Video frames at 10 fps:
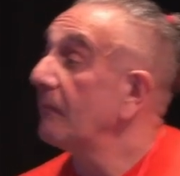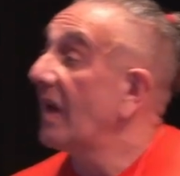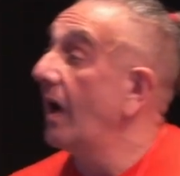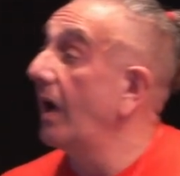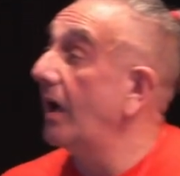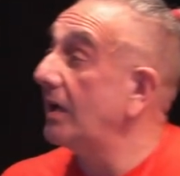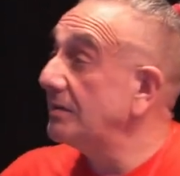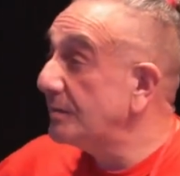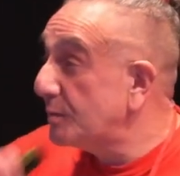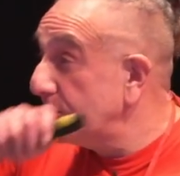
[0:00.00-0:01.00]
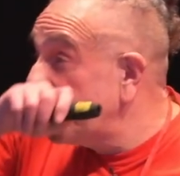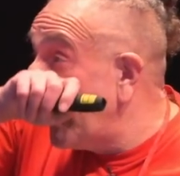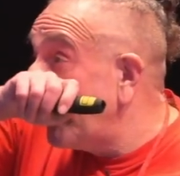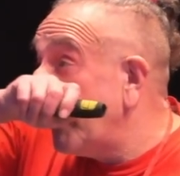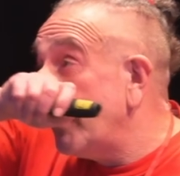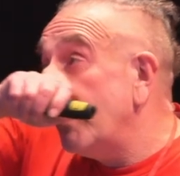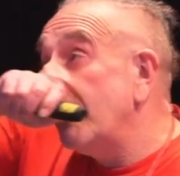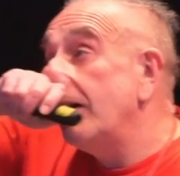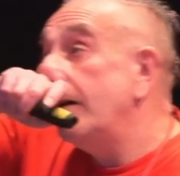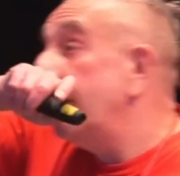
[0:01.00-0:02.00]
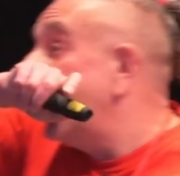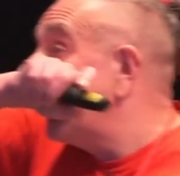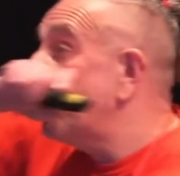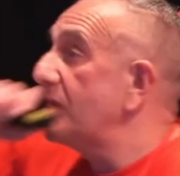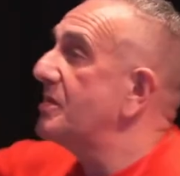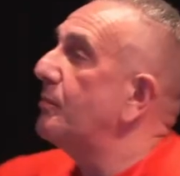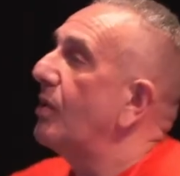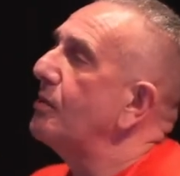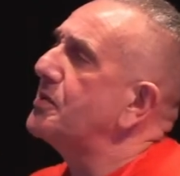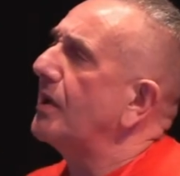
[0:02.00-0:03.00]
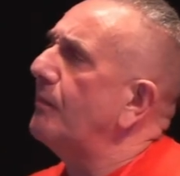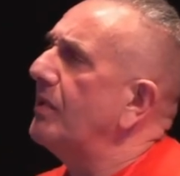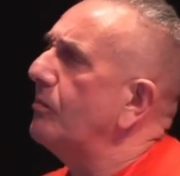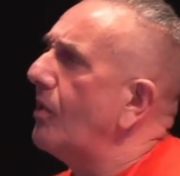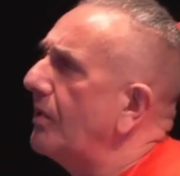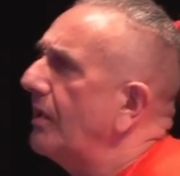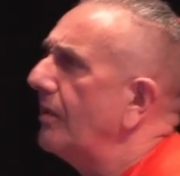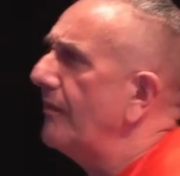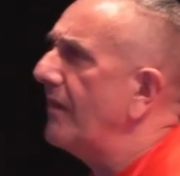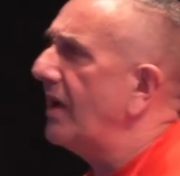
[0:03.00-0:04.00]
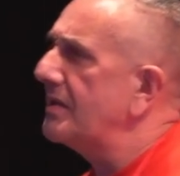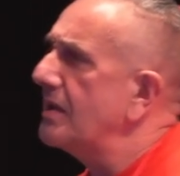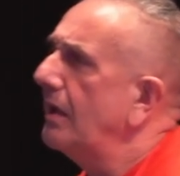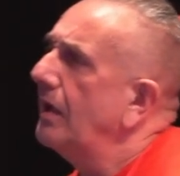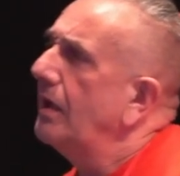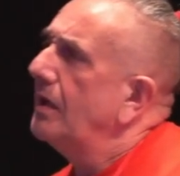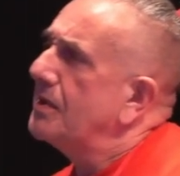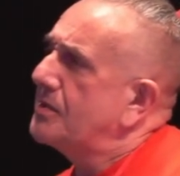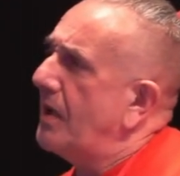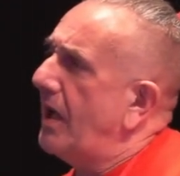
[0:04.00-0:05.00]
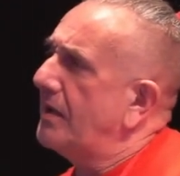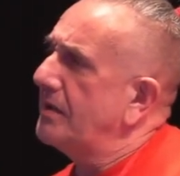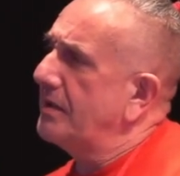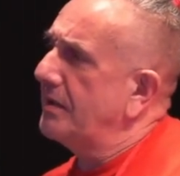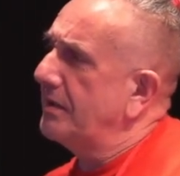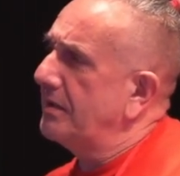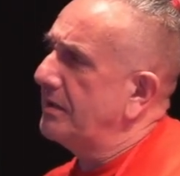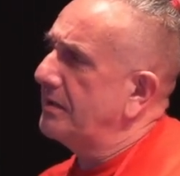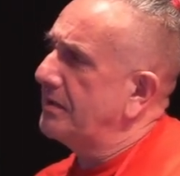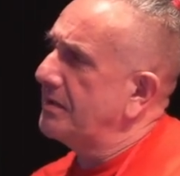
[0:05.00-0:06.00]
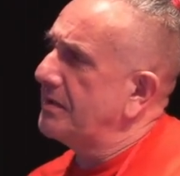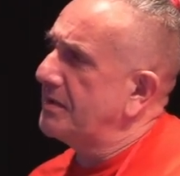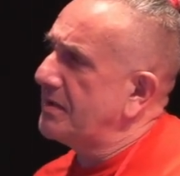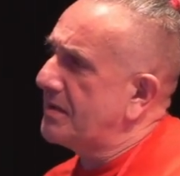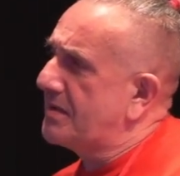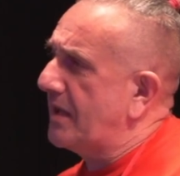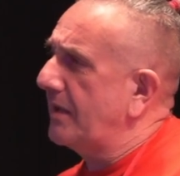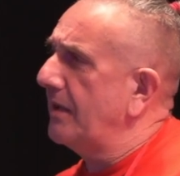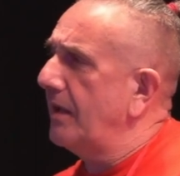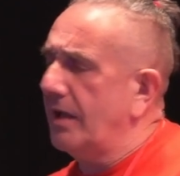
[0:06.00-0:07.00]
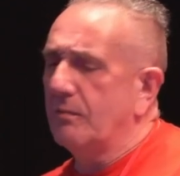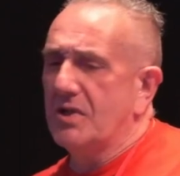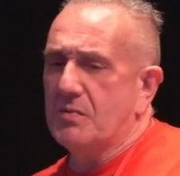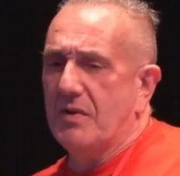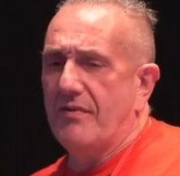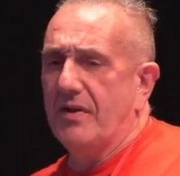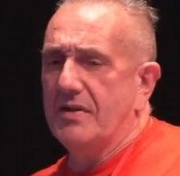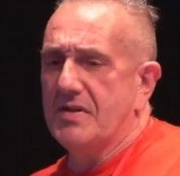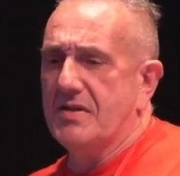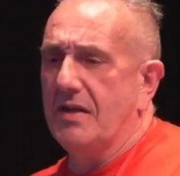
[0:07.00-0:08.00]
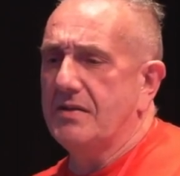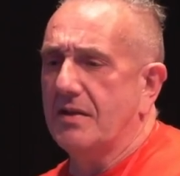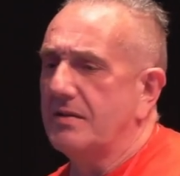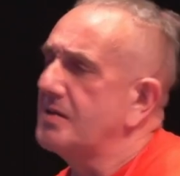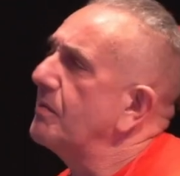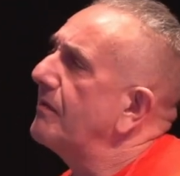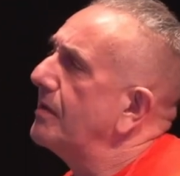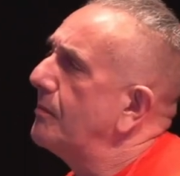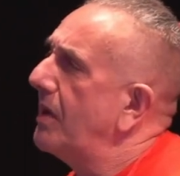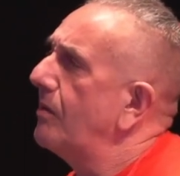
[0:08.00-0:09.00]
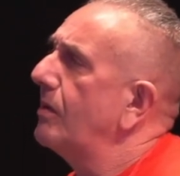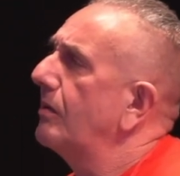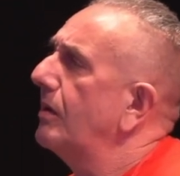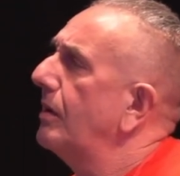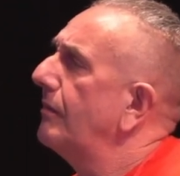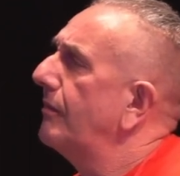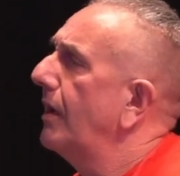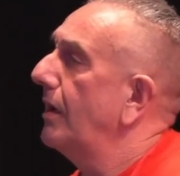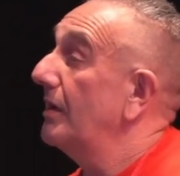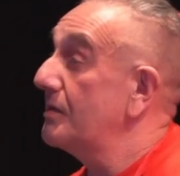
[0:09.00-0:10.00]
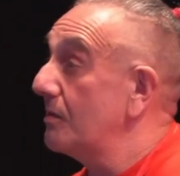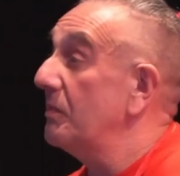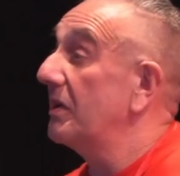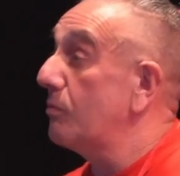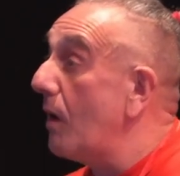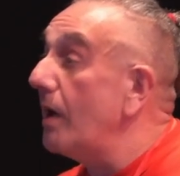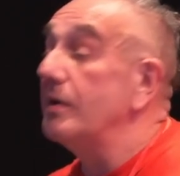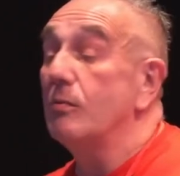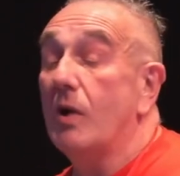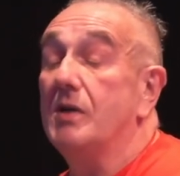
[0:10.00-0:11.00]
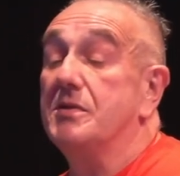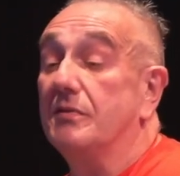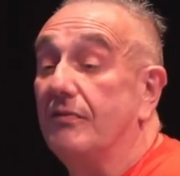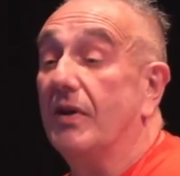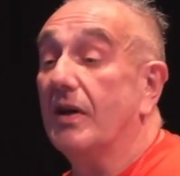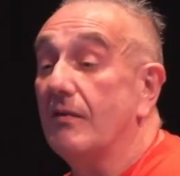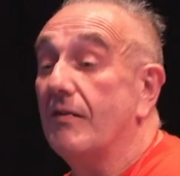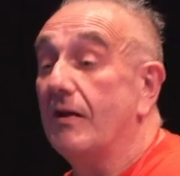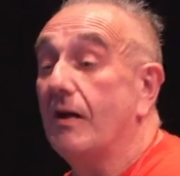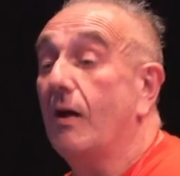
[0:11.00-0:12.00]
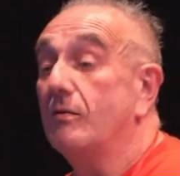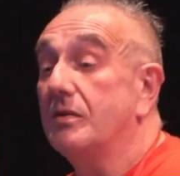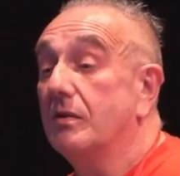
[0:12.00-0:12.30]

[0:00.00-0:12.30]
And then I had one project I've been working on that to add a second language within a sentence, within a paragraph. And it took me quite a while to figure that out.